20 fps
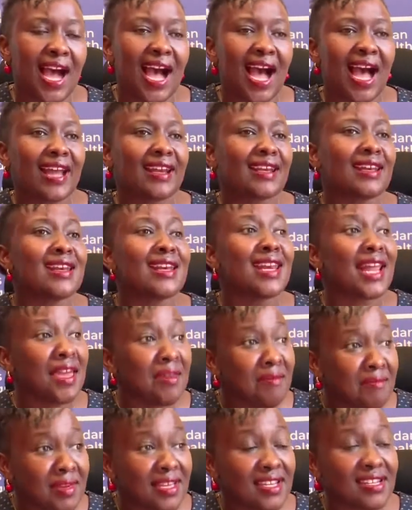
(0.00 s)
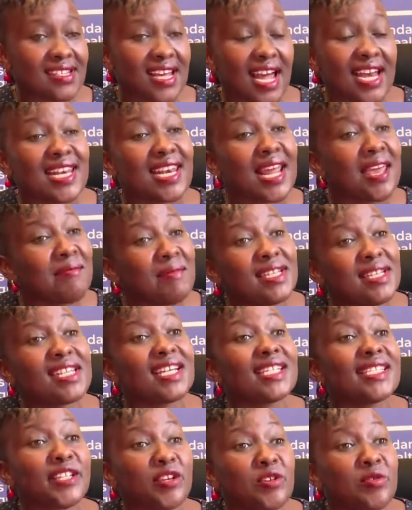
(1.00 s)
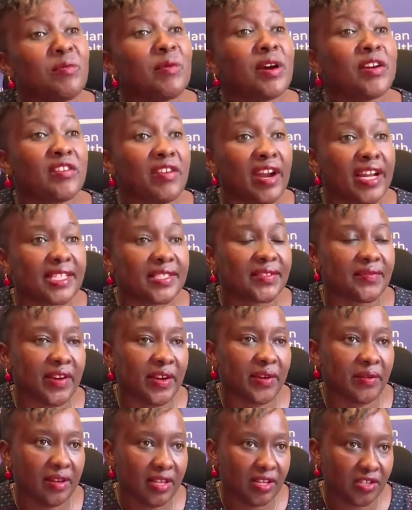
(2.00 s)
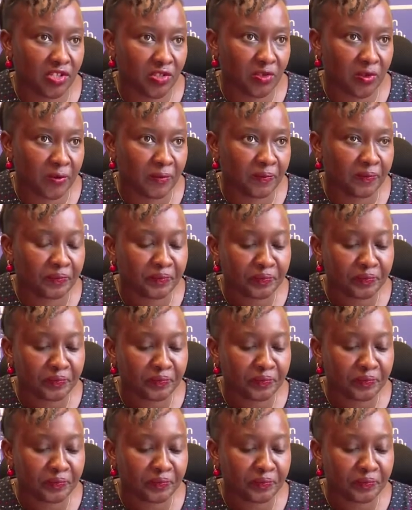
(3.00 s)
and name it as a human rights violation.